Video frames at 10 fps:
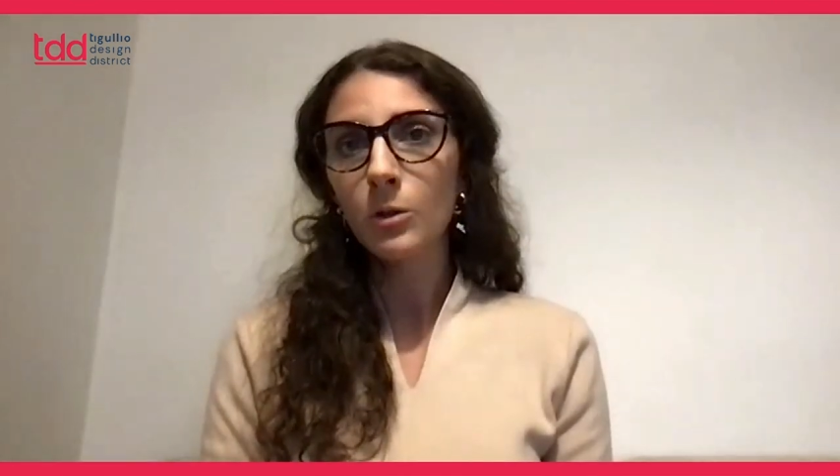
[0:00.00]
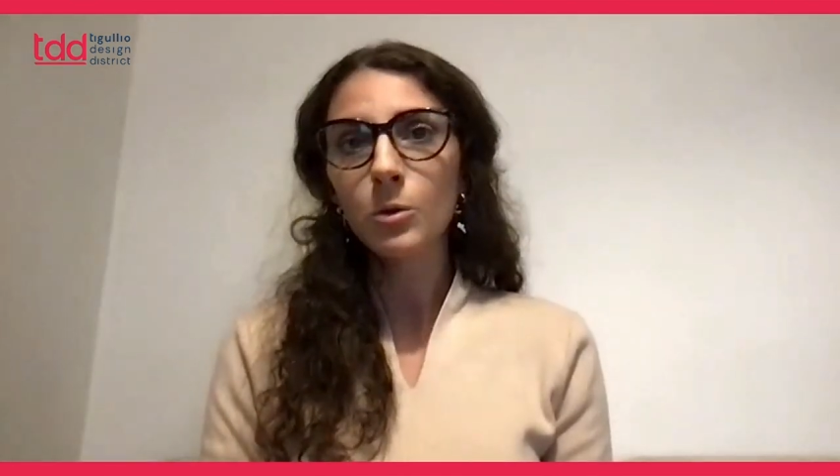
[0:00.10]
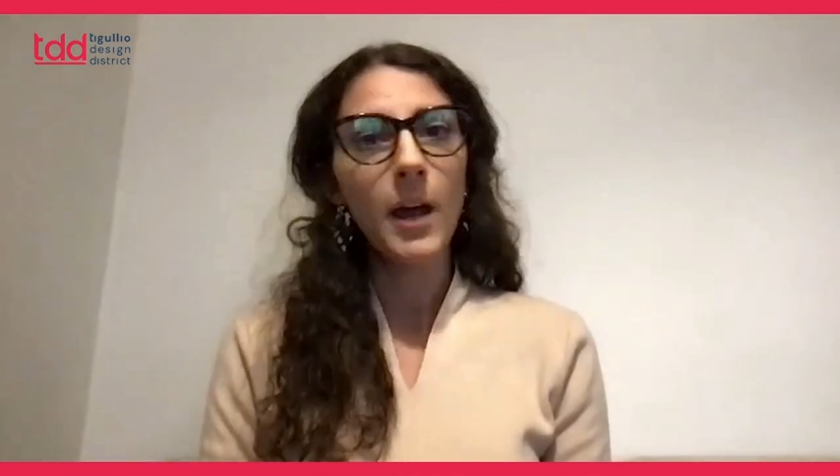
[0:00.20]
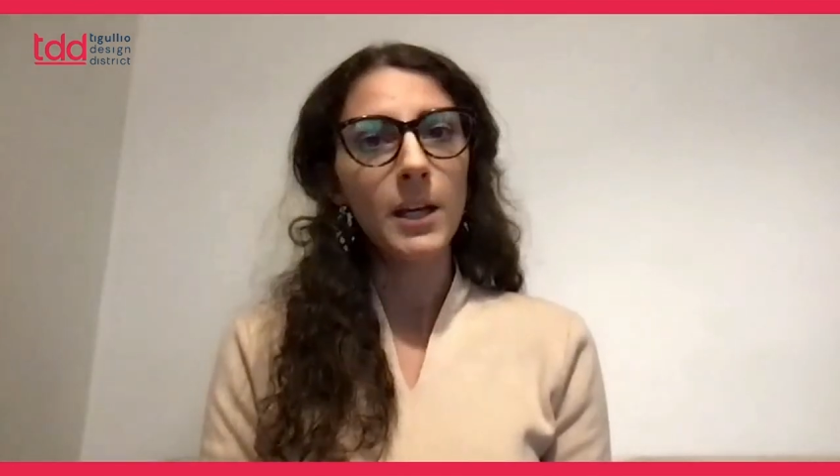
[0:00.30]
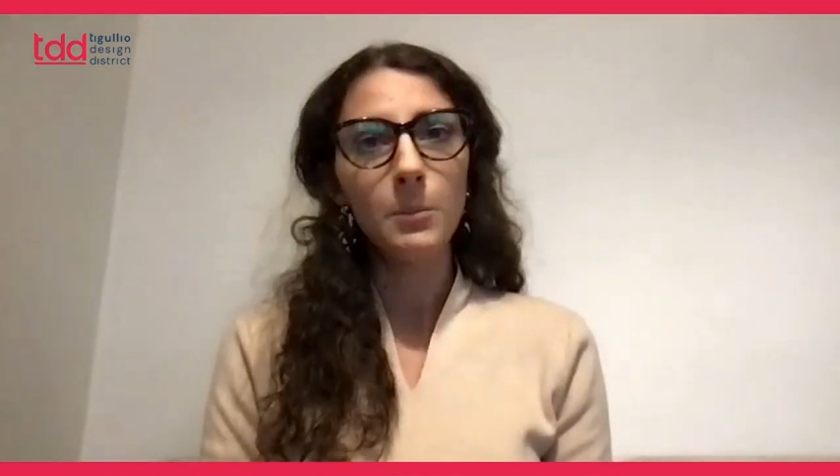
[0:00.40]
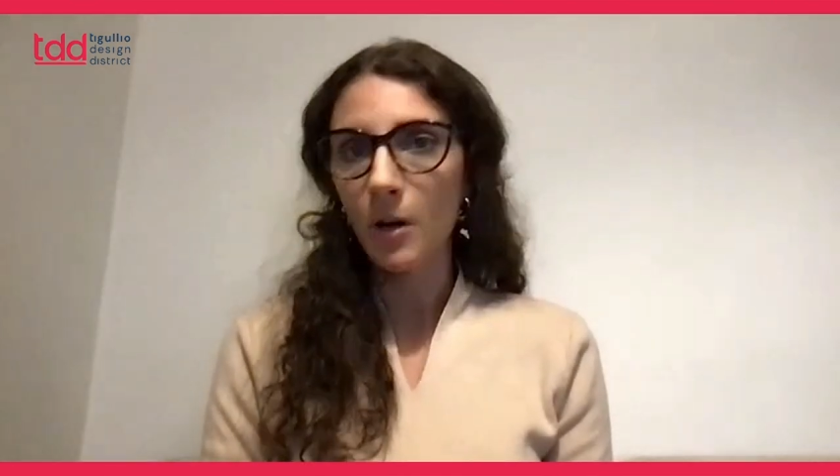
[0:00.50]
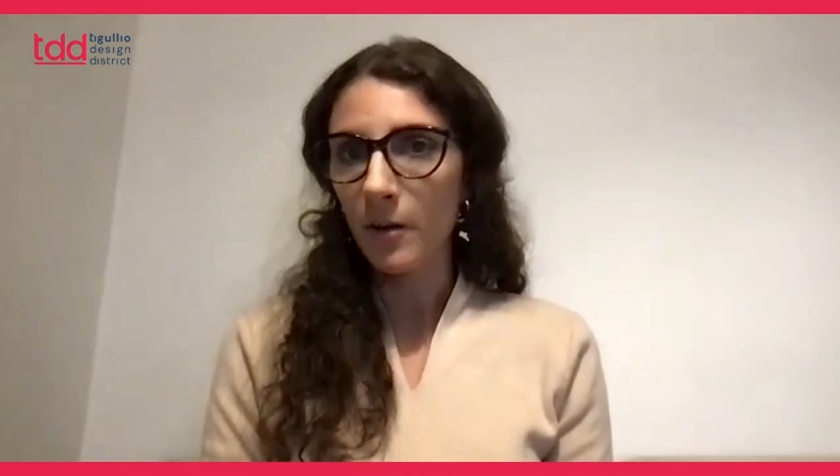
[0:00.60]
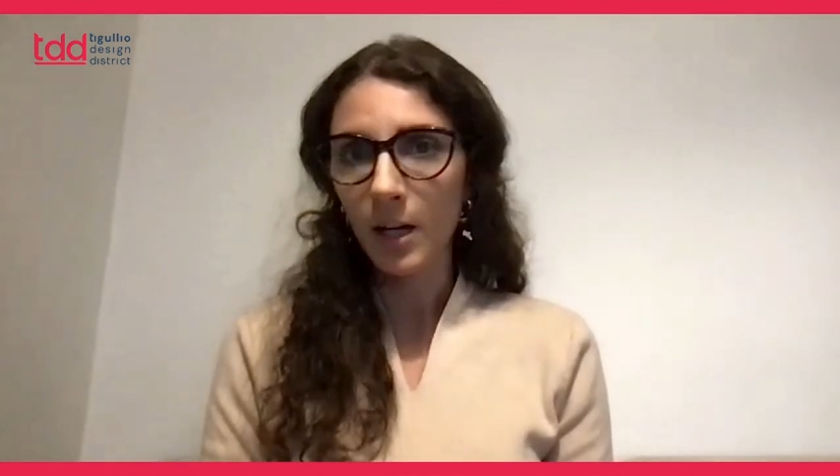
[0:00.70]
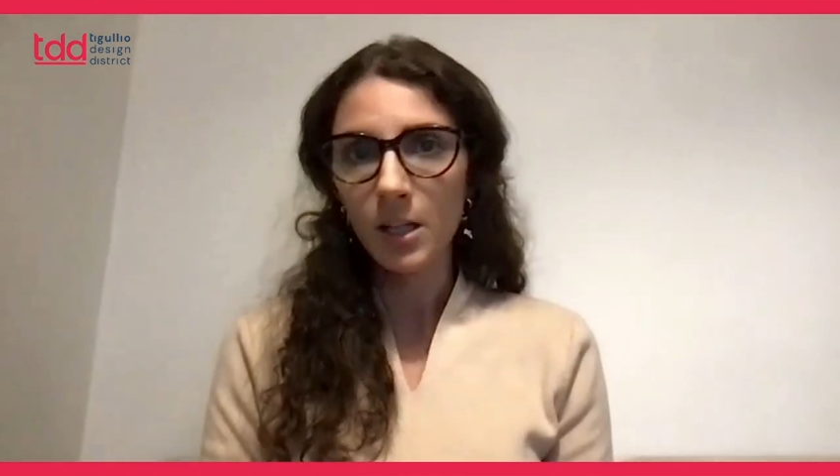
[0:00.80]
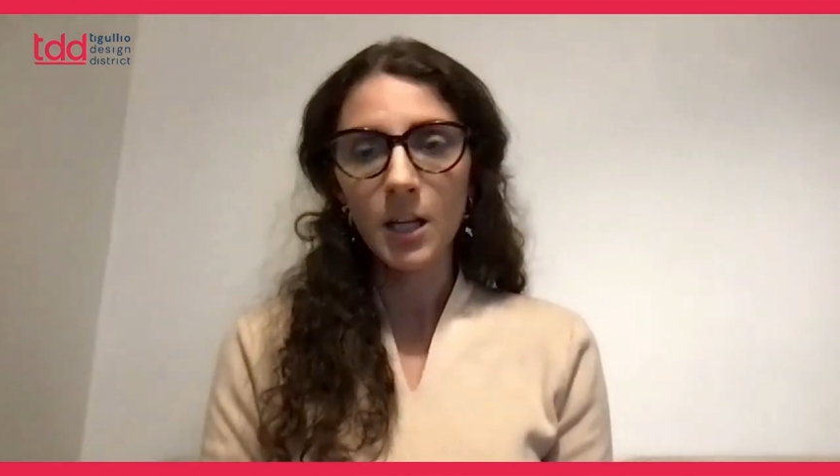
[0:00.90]
to any
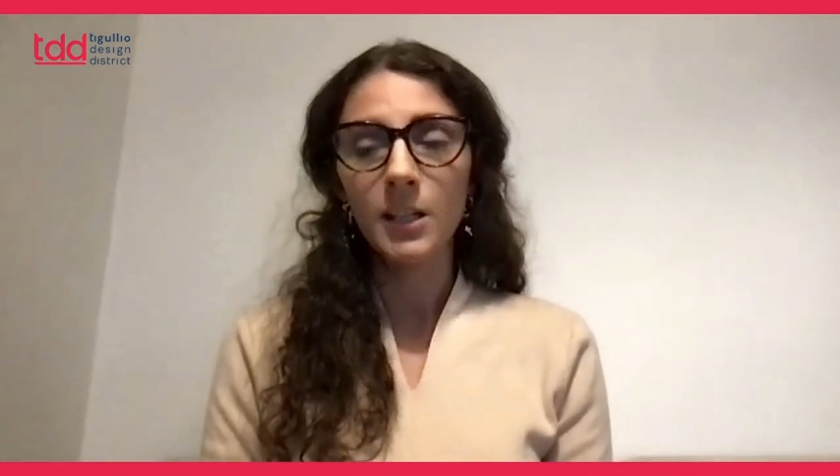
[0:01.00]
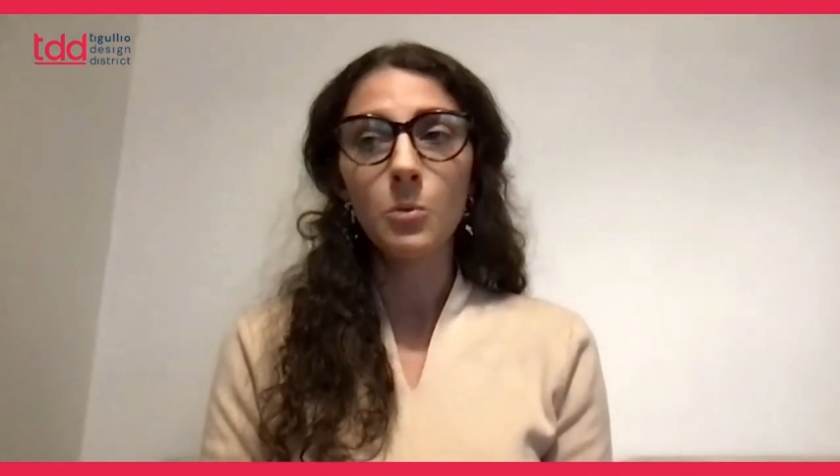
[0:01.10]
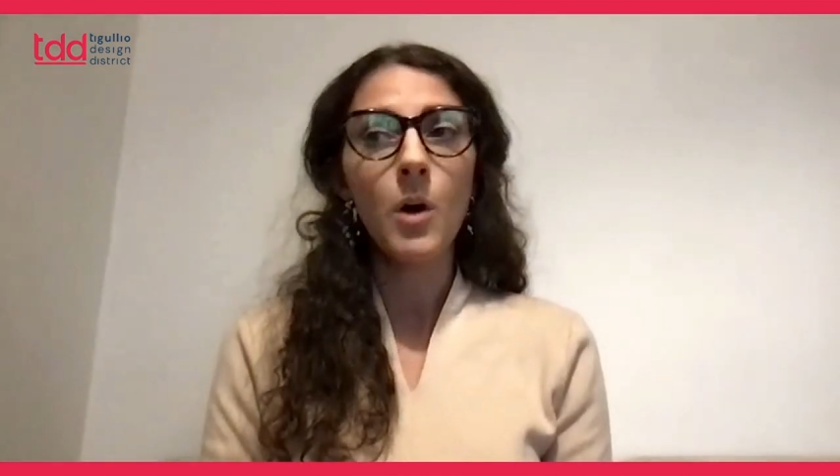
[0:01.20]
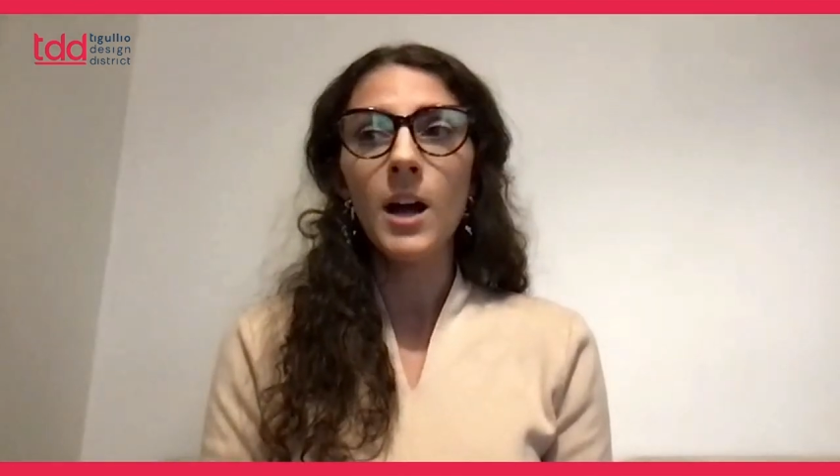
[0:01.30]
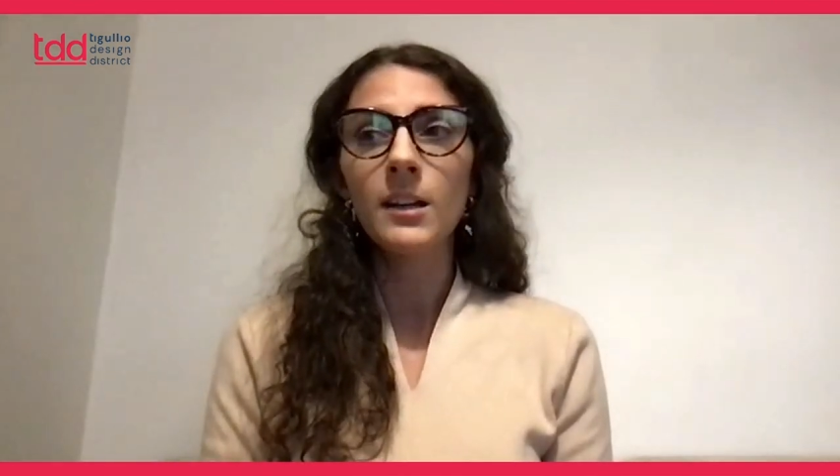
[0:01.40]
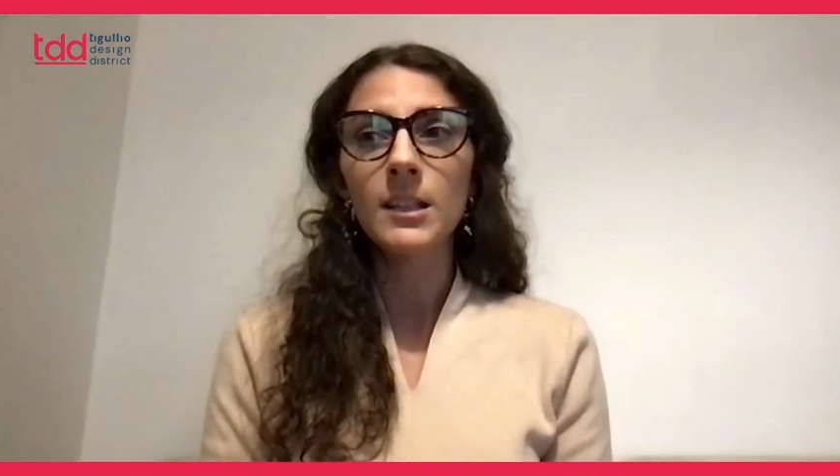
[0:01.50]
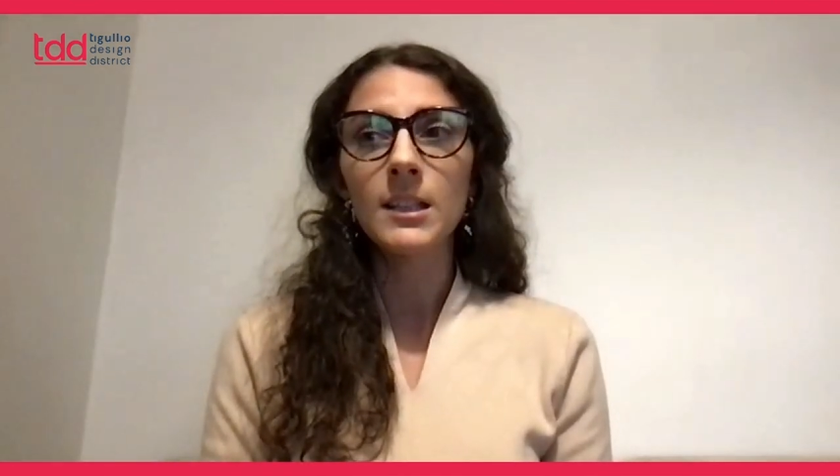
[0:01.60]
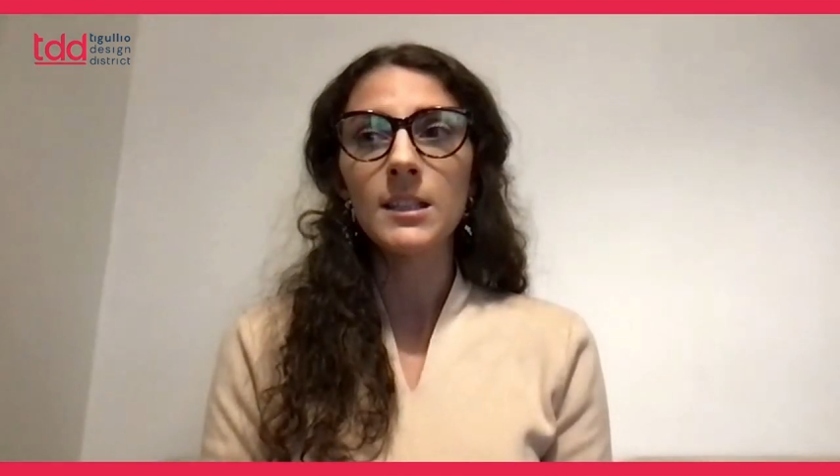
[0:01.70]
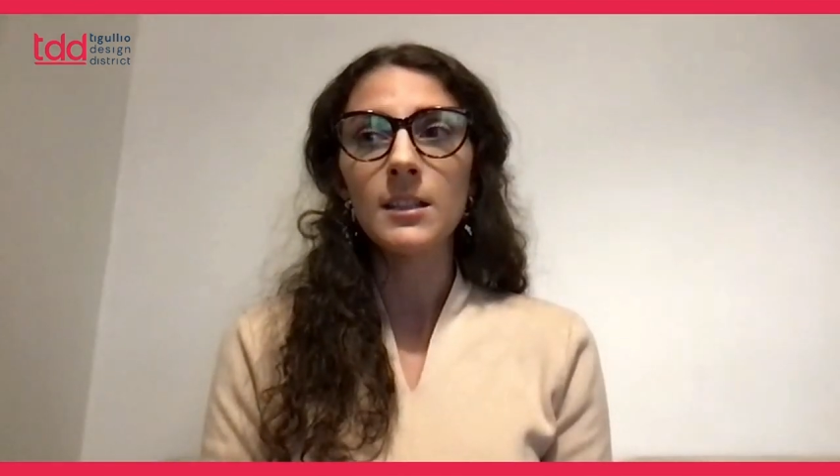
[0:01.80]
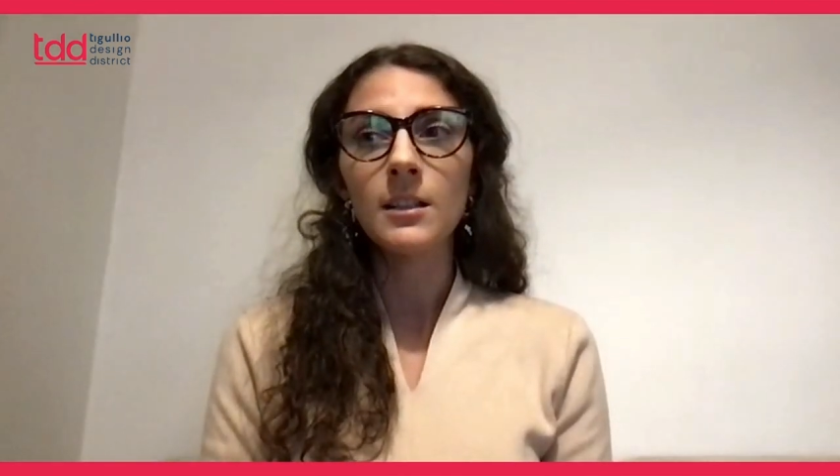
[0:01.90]
product. Otherwise,
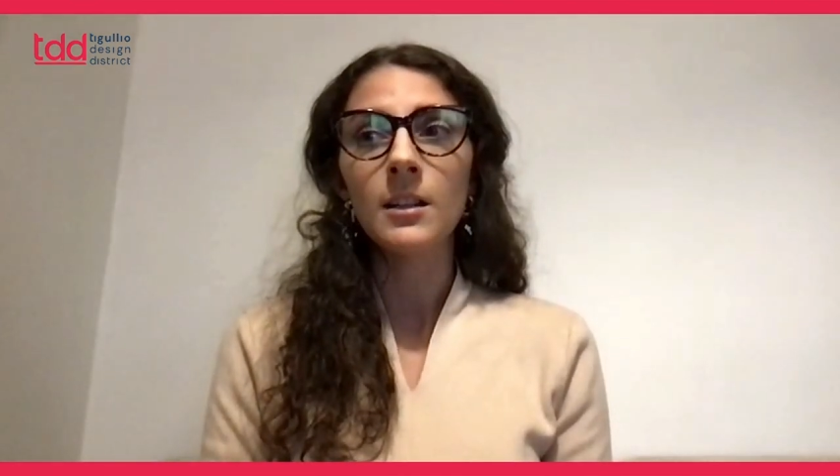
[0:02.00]
it's